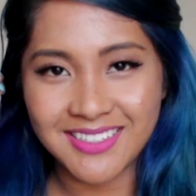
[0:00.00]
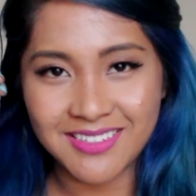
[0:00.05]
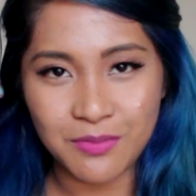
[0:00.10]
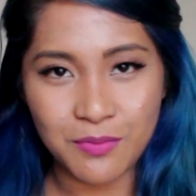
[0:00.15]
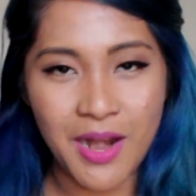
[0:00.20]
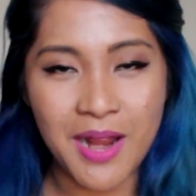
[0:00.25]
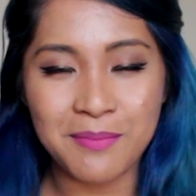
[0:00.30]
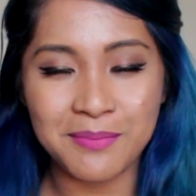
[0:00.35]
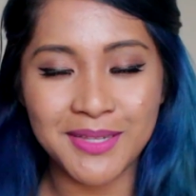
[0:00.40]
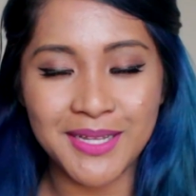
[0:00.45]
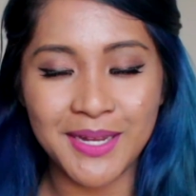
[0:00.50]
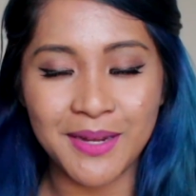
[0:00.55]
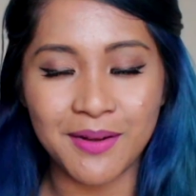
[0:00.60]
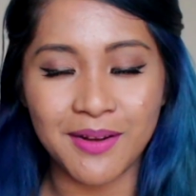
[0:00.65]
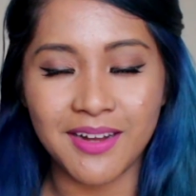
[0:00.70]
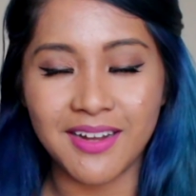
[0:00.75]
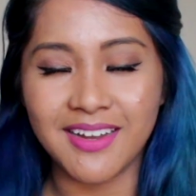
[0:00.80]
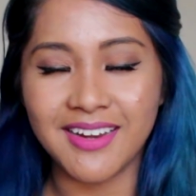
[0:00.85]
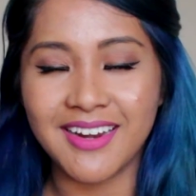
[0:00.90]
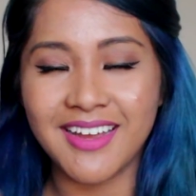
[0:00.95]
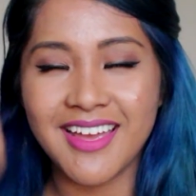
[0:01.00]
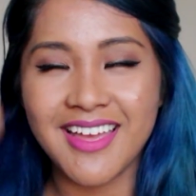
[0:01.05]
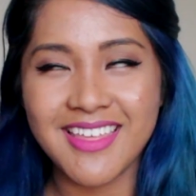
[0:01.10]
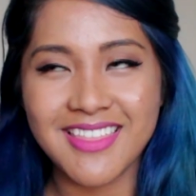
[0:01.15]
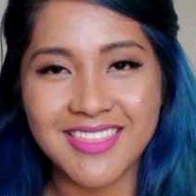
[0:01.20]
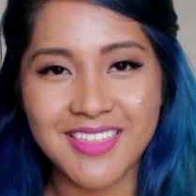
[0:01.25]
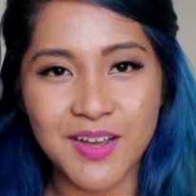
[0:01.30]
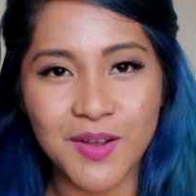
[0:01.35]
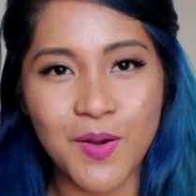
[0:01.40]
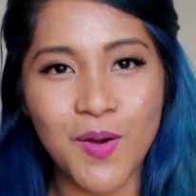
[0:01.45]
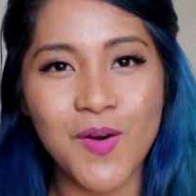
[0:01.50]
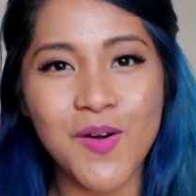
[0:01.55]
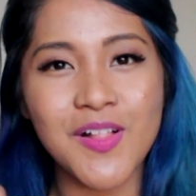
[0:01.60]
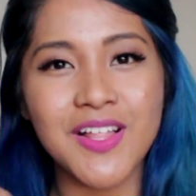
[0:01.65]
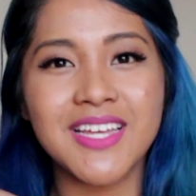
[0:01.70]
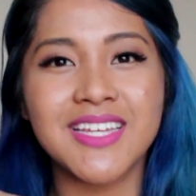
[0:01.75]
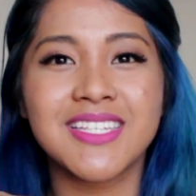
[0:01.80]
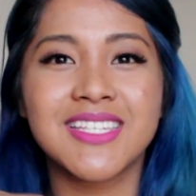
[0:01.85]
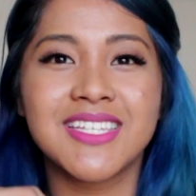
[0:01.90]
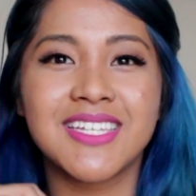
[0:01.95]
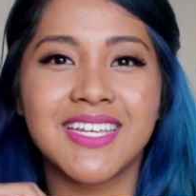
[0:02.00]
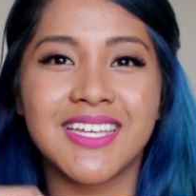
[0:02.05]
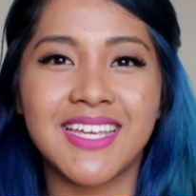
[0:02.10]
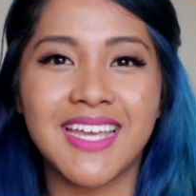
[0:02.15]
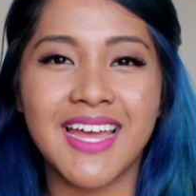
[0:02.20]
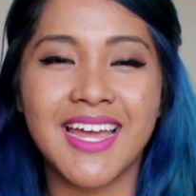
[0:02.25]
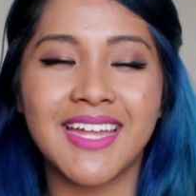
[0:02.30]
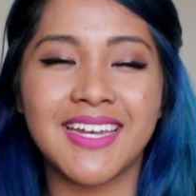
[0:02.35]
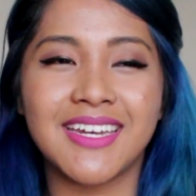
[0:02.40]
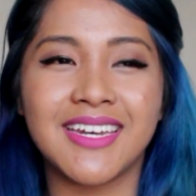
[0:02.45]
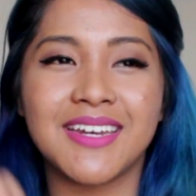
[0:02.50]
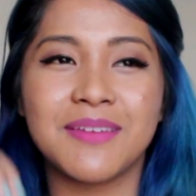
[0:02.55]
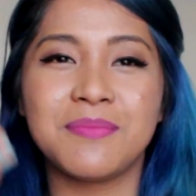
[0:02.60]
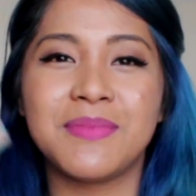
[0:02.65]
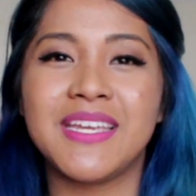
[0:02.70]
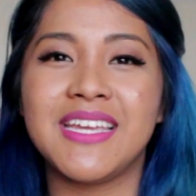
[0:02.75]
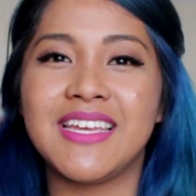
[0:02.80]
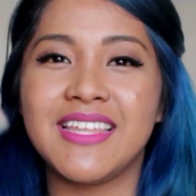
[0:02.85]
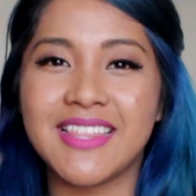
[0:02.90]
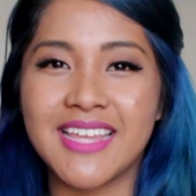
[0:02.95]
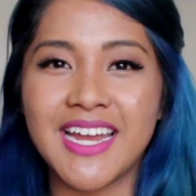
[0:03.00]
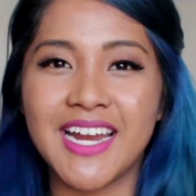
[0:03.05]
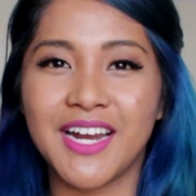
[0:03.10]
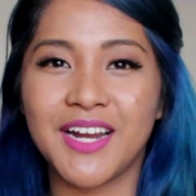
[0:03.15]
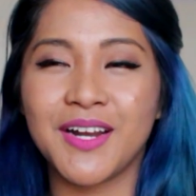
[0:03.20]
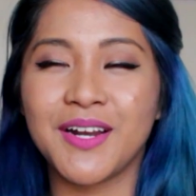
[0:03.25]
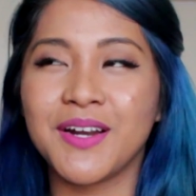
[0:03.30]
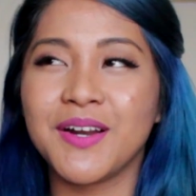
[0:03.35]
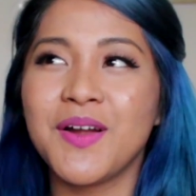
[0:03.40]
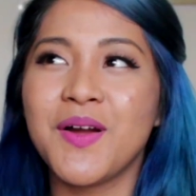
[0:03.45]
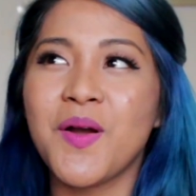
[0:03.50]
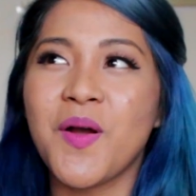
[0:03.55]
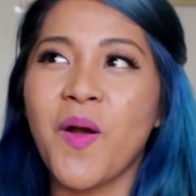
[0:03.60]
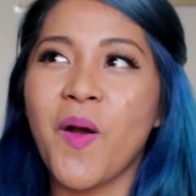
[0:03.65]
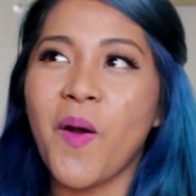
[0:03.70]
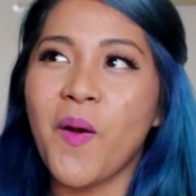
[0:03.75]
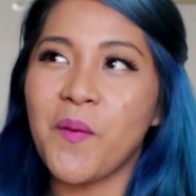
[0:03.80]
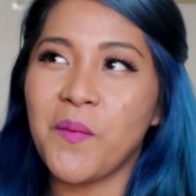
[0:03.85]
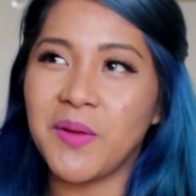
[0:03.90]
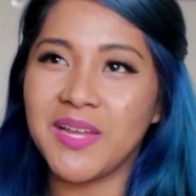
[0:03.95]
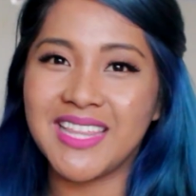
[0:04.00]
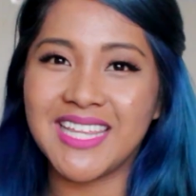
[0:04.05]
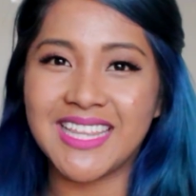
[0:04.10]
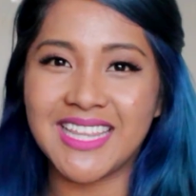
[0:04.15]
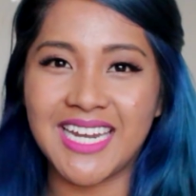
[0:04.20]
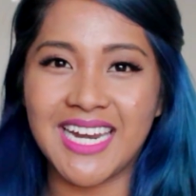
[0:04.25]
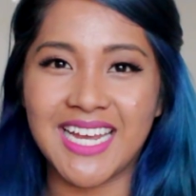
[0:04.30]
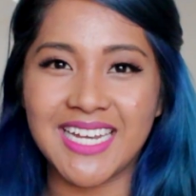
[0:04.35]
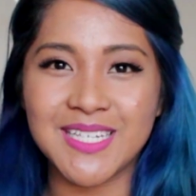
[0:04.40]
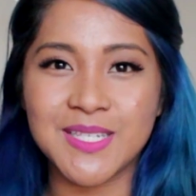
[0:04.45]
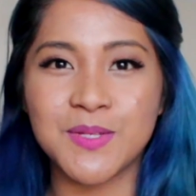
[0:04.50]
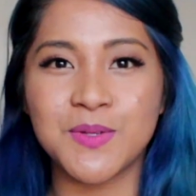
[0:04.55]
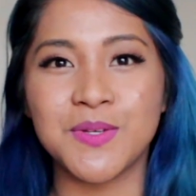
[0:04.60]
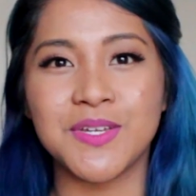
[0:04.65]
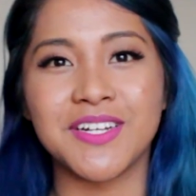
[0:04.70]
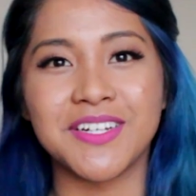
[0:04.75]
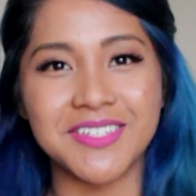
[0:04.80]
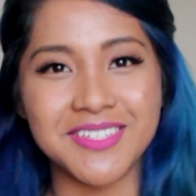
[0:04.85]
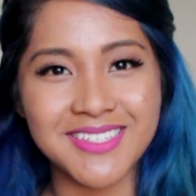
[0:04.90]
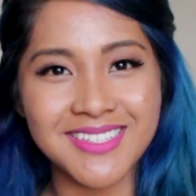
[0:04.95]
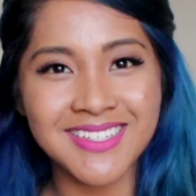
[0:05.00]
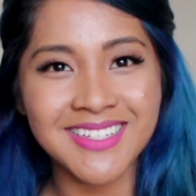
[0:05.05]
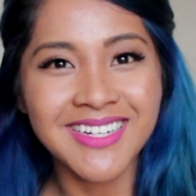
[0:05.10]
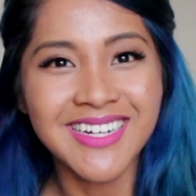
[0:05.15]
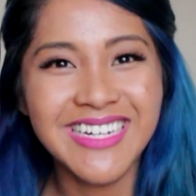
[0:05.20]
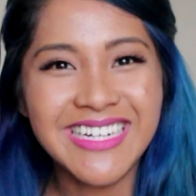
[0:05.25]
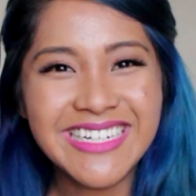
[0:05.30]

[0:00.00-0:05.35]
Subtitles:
rambling on, the goal is to get me there within the next 2 years.